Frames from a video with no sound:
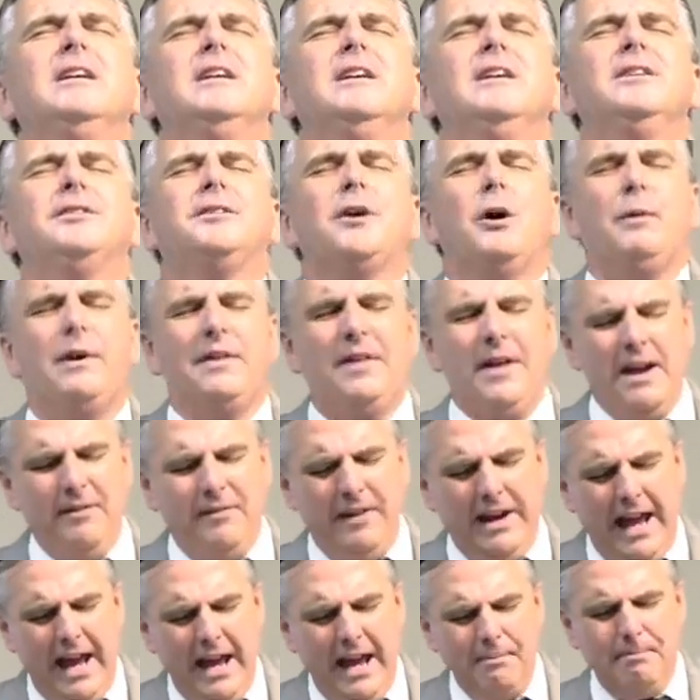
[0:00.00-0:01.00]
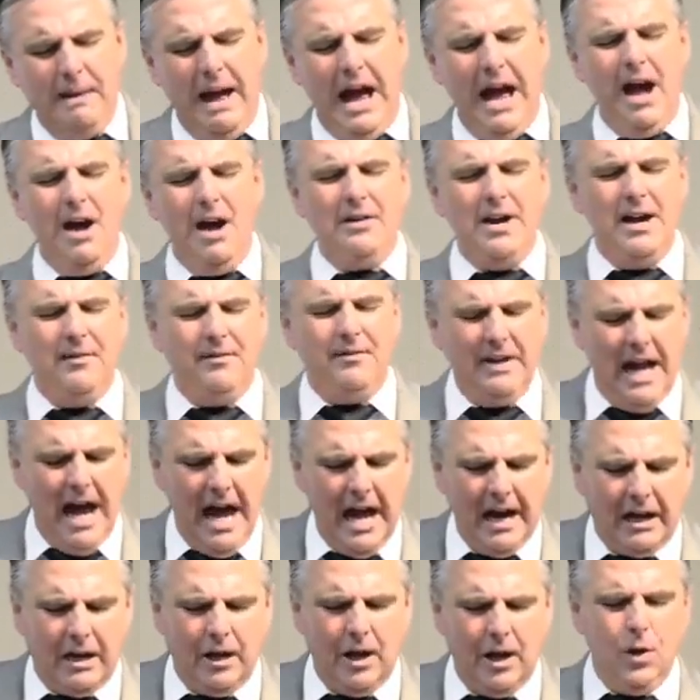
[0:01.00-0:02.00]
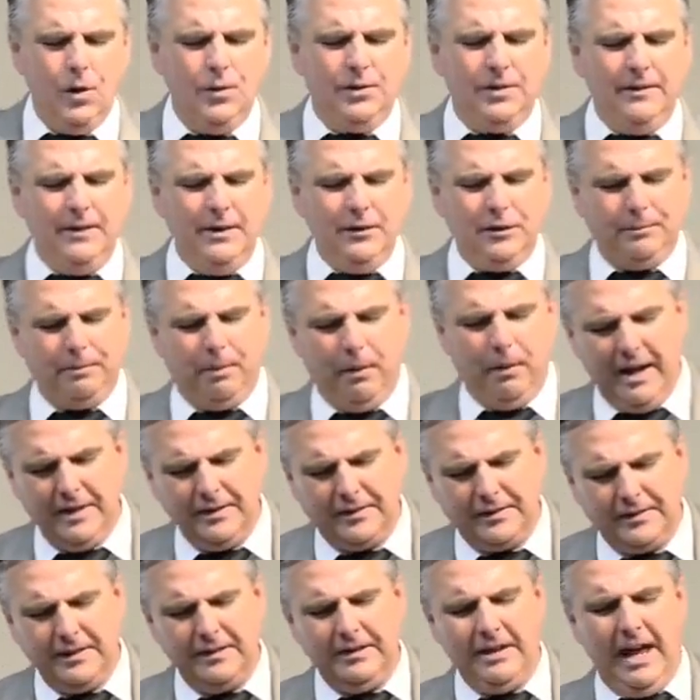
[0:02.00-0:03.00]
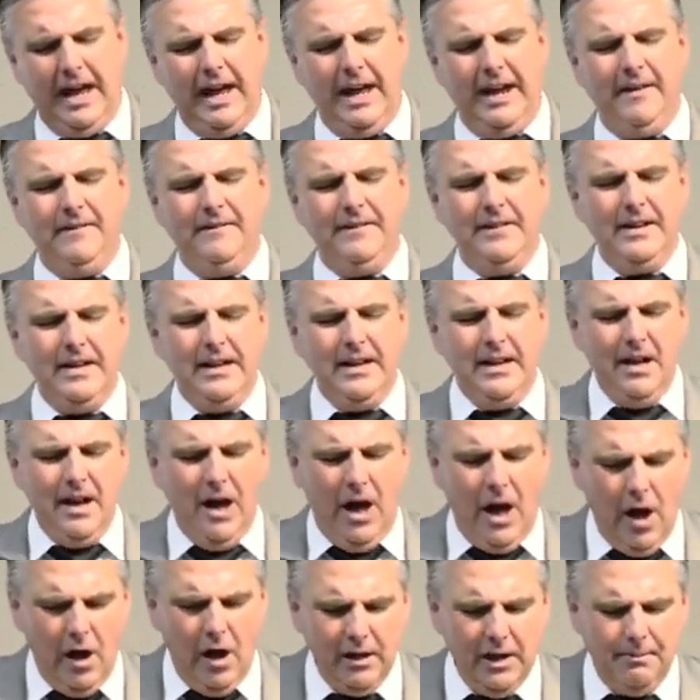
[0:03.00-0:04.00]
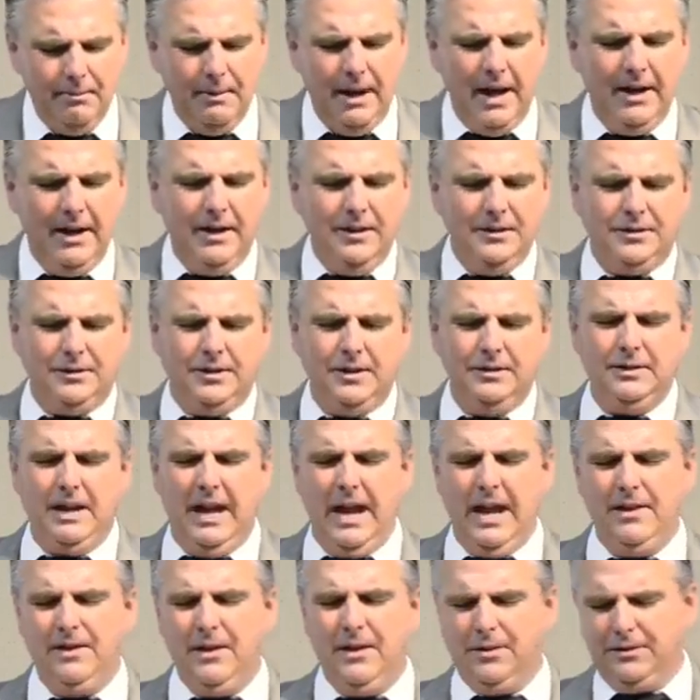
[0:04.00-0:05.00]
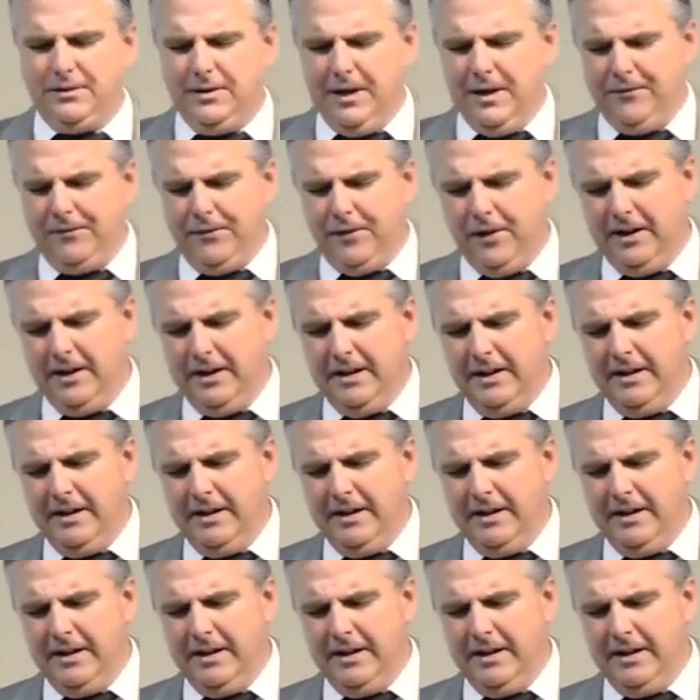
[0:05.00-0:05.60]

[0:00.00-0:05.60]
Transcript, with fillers: So, with every head bowed and every eye closed in this place today, all among us today, there's different